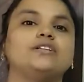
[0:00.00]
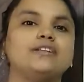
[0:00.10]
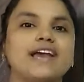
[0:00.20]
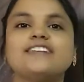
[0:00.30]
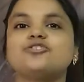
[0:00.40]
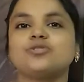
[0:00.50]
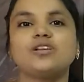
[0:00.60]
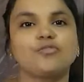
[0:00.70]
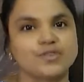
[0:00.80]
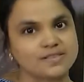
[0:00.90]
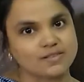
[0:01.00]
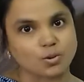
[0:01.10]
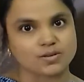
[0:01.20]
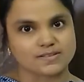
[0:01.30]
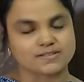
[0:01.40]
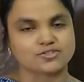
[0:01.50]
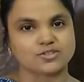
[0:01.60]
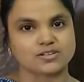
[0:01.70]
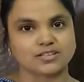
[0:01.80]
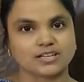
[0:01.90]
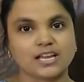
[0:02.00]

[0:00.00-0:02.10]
natural resources, children.